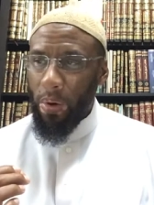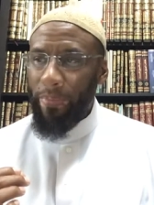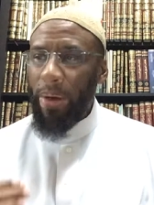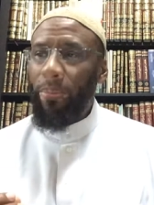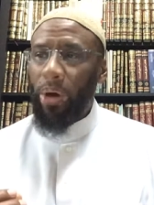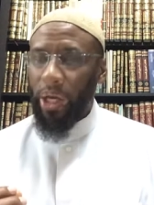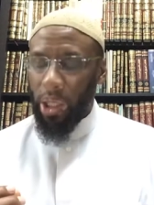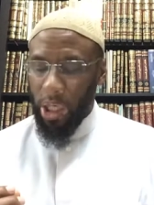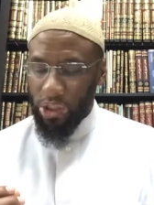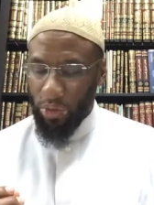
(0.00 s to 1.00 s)

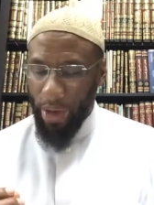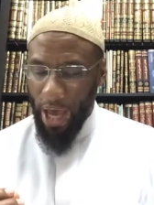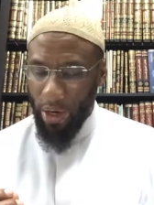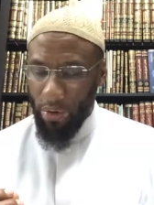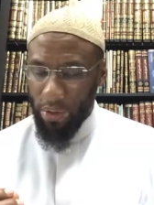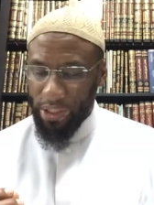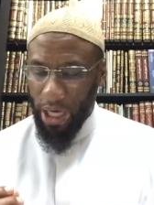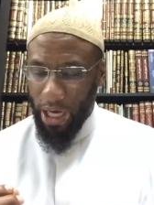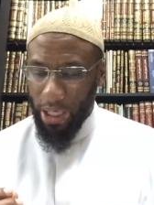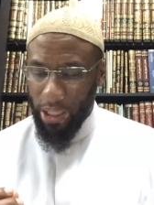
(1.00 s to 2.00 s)
remembering Allah subhanahu wa
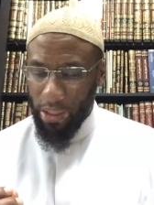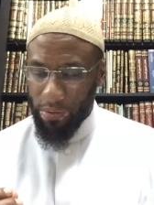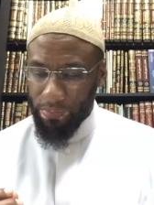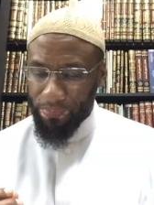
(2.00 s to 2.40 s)
ta'ala